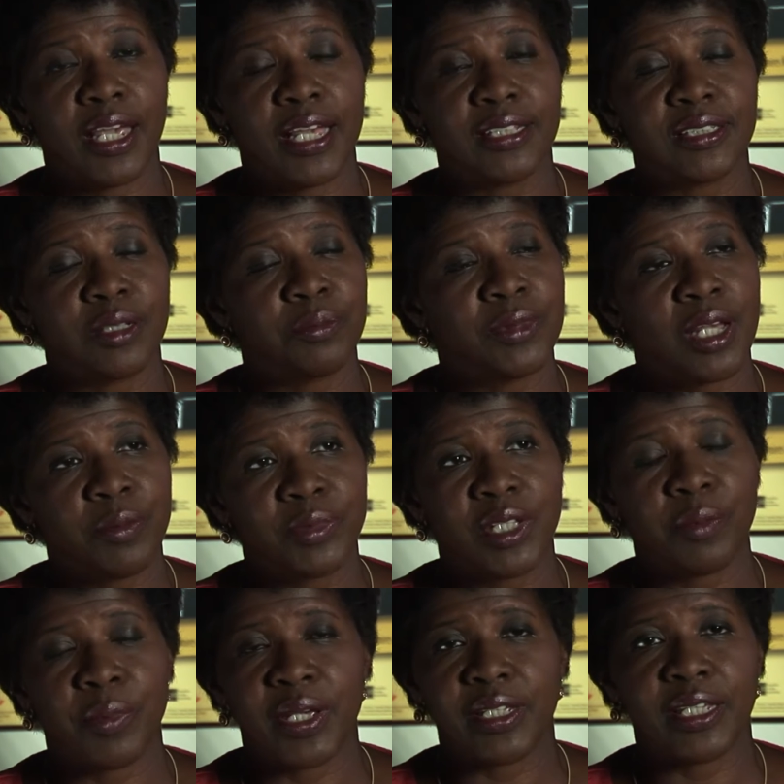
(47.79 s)
And sometimes
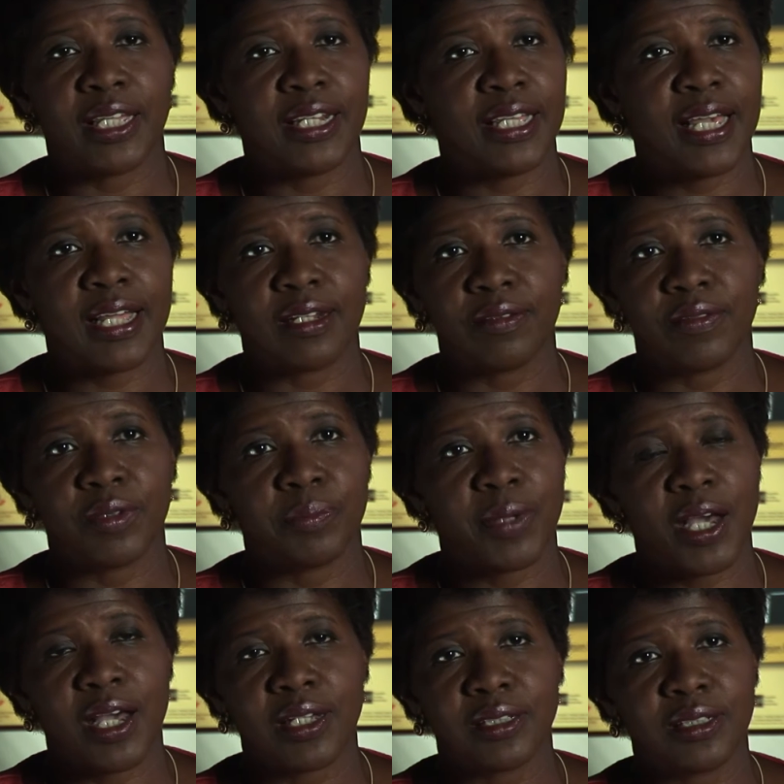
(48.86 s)
that meant getting out of the
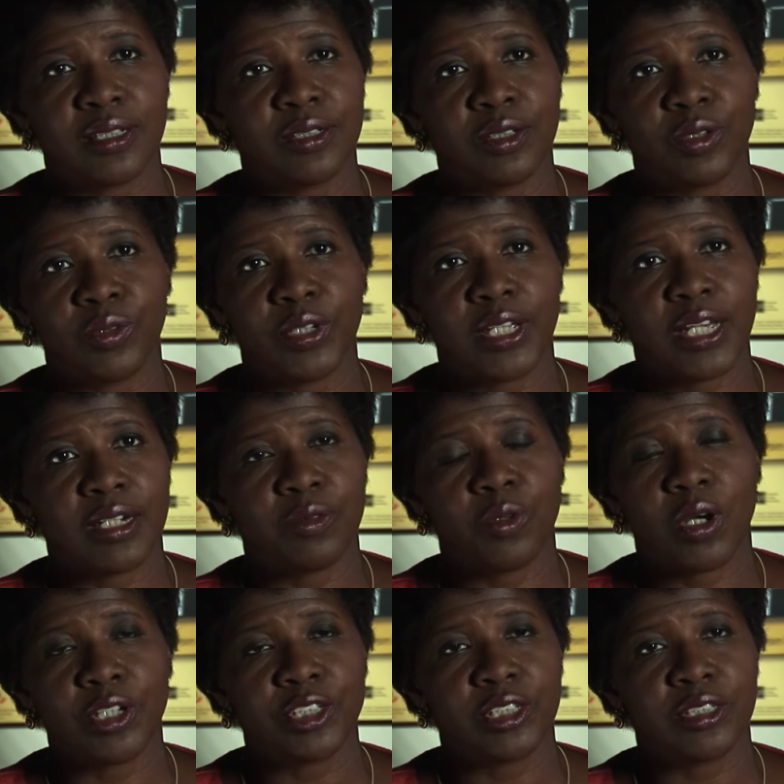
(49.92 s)
box and going out of
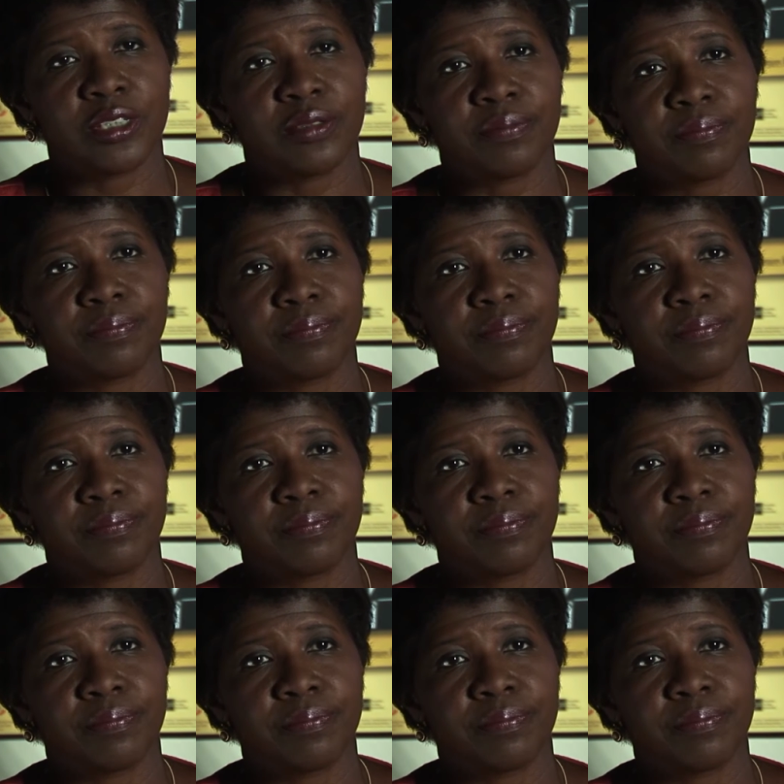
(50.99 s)
Washington.